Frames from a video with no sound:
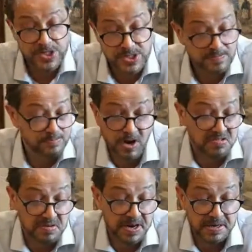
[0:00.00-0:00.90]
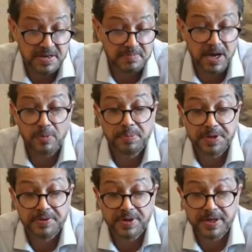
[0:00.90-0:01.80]
is not right, in my
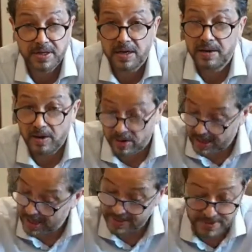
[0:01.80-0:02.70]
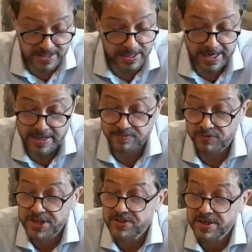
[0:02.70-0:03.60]
opinion, right? I think in any
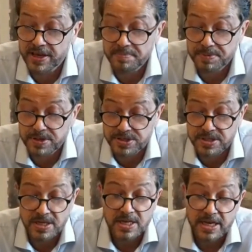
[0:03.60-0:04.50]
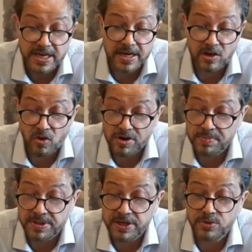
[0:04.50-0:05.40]
free thinking person in an
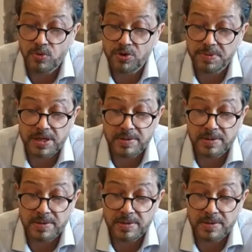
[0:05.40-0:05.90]
economy that you want to be